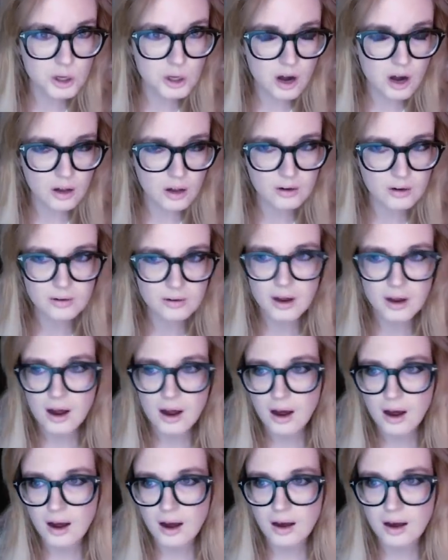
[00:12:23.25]
color,
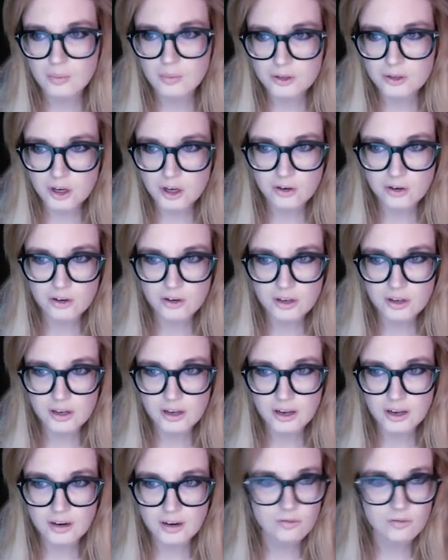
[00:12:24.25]
uh,
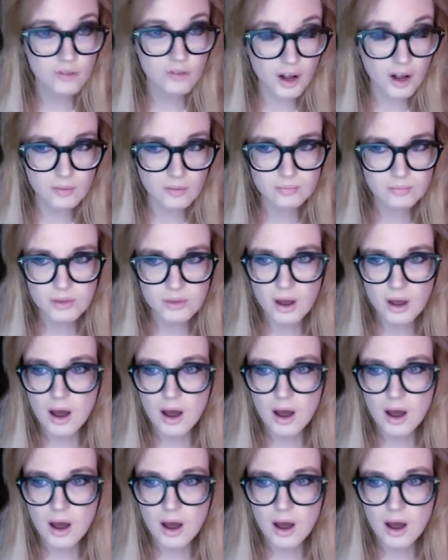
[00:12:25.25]
particularly in film.